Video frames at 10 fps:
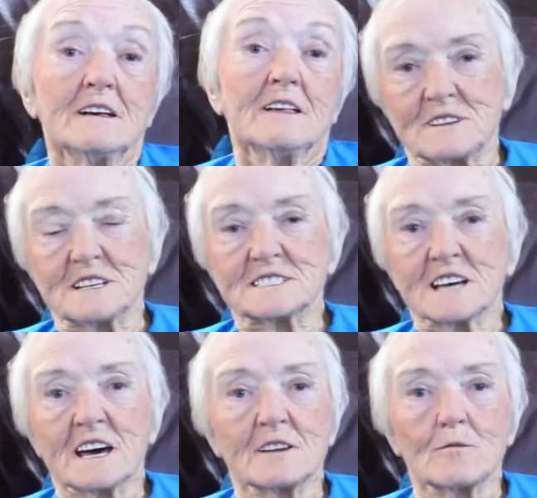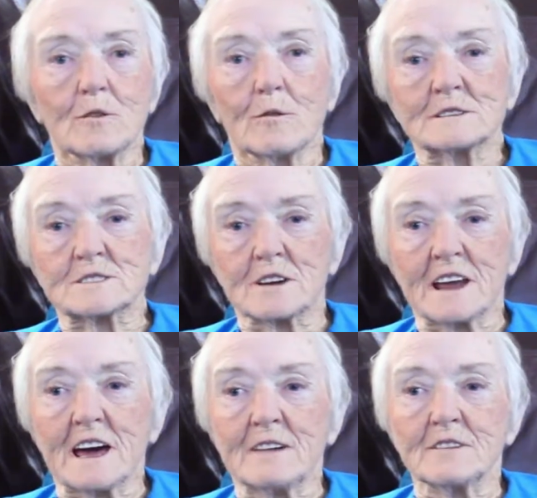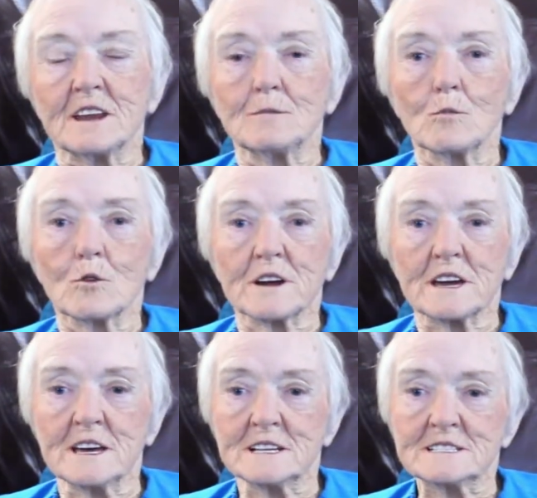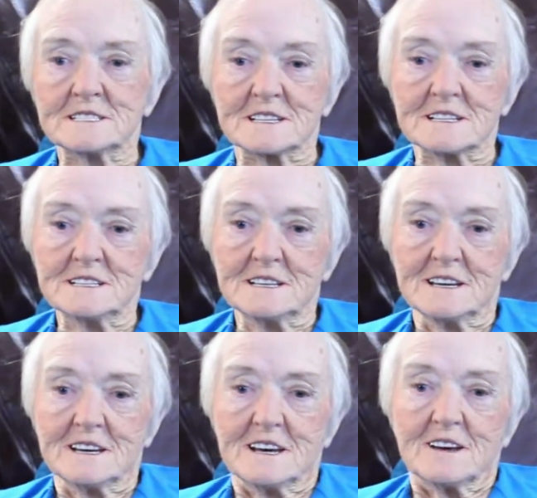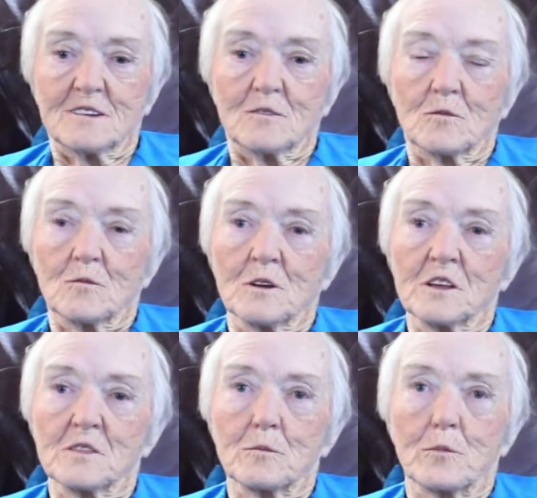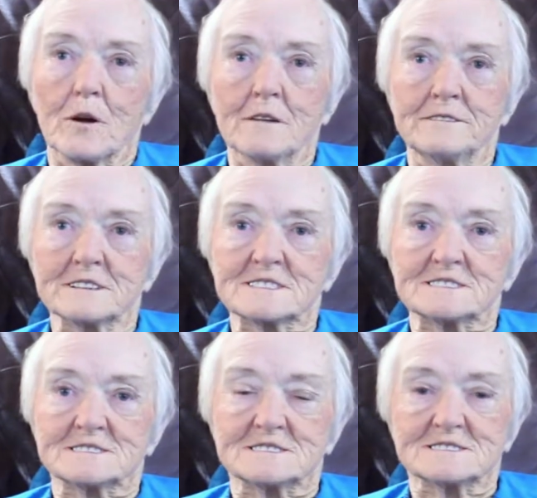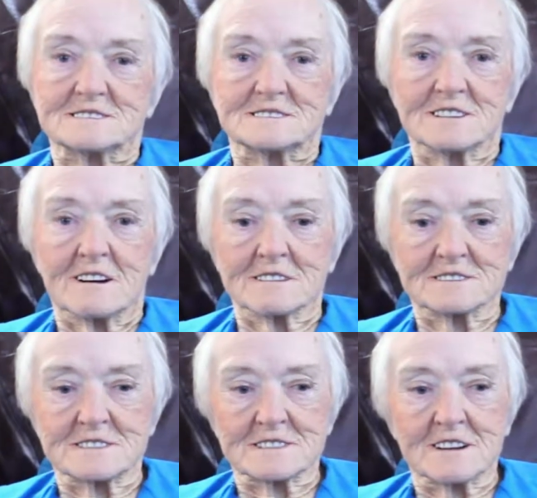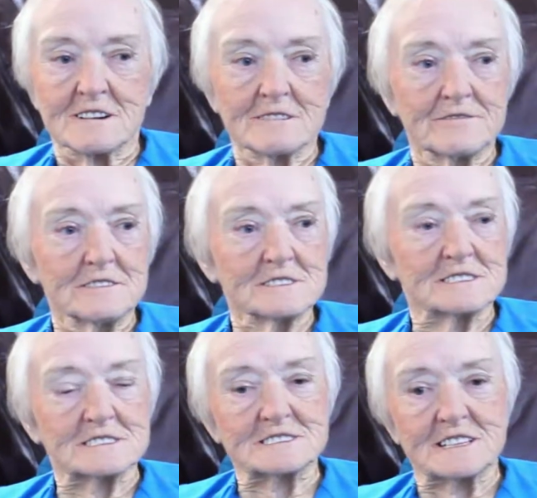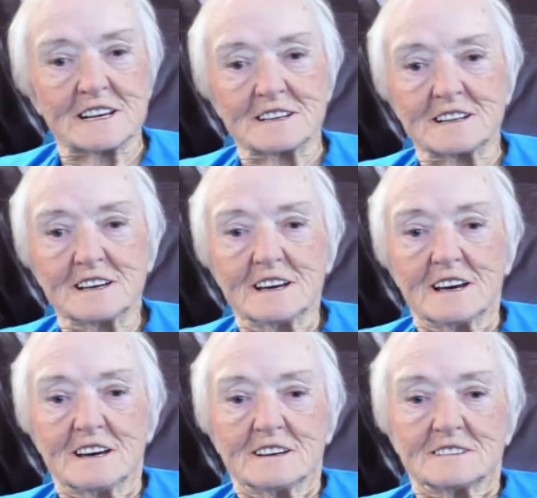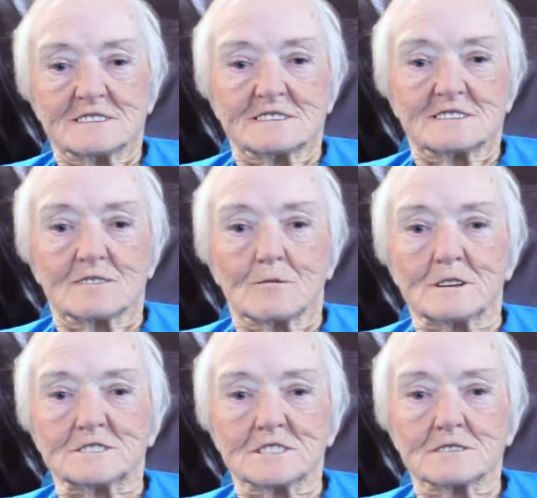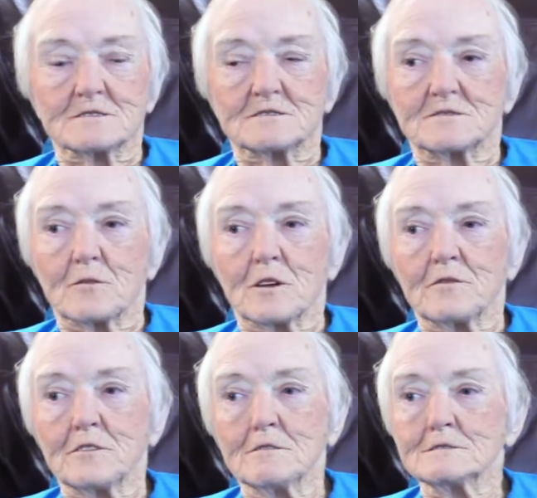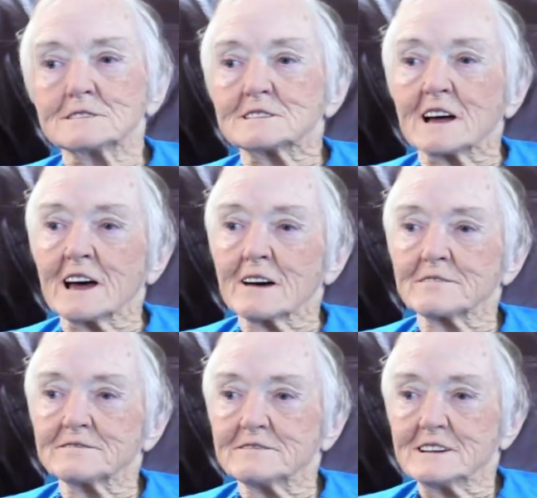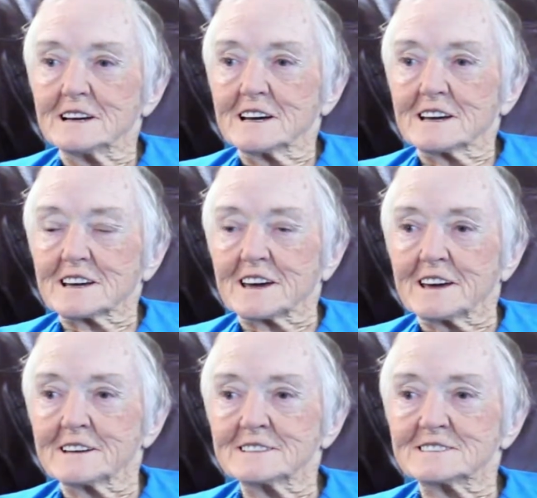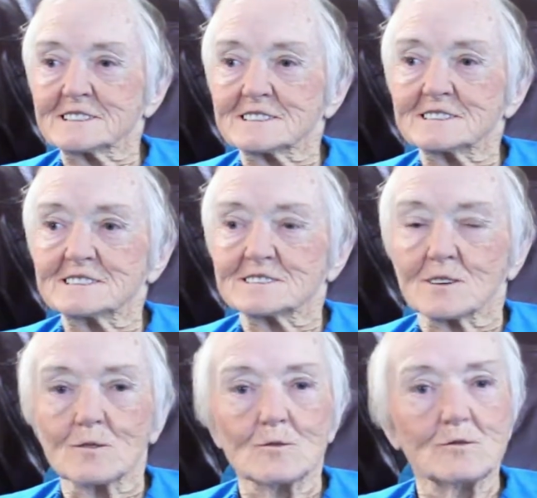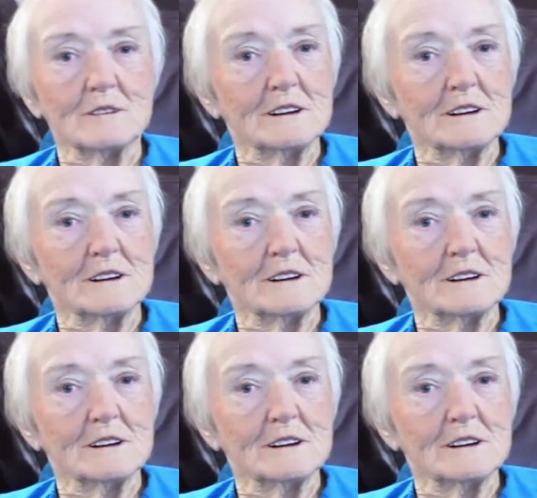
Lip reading: We decided we weren't going to have any more kids, and one of the prophets talked in conference and said that we shouldn't refuse to have kids, and so